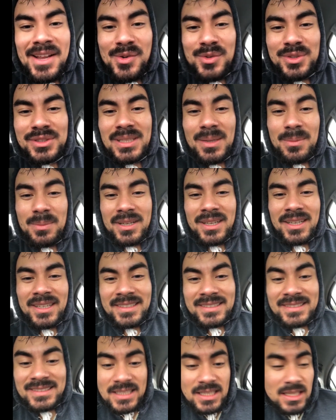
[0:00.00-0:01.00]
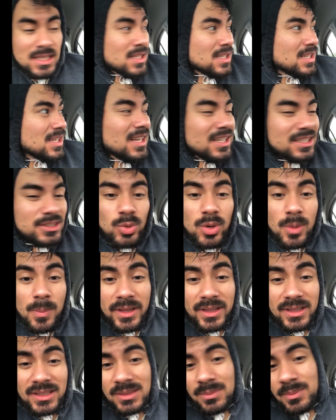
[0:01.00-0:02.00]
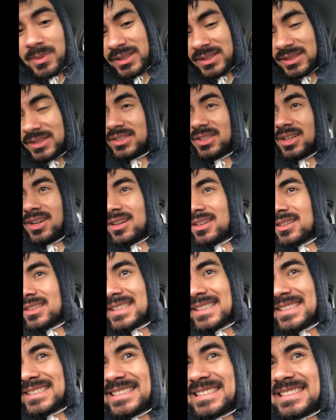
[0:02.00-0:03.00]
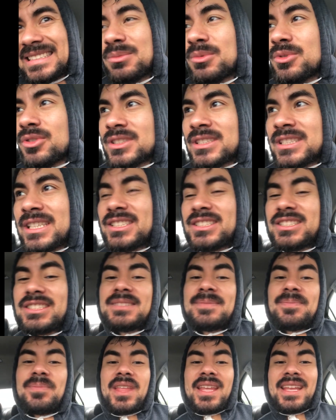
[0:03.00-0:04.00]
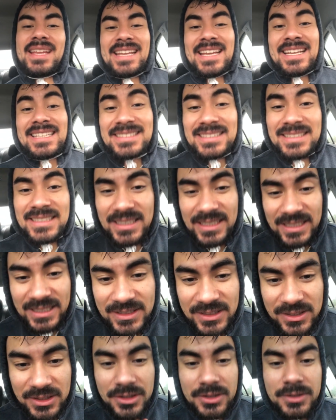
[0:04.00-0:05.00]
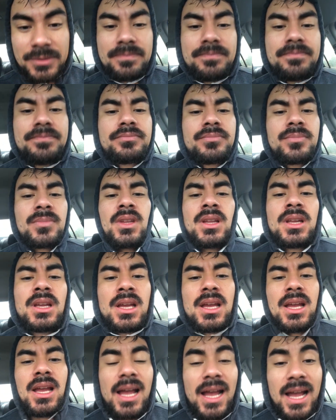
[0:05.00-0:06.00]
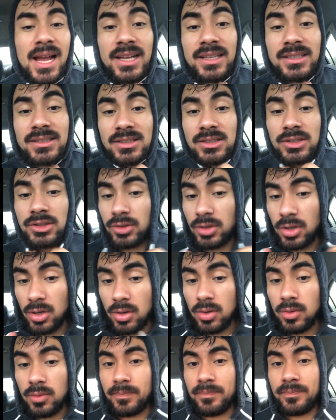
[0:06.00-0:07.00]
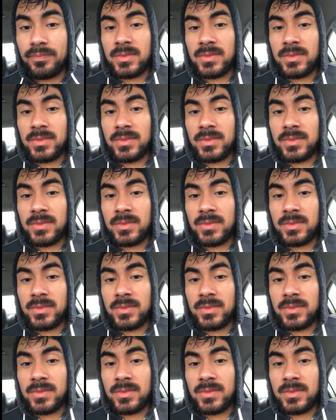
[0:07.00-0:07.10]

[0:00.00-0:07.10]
What's up guys? I just want to make this message on semen retention. It gets easier as you go.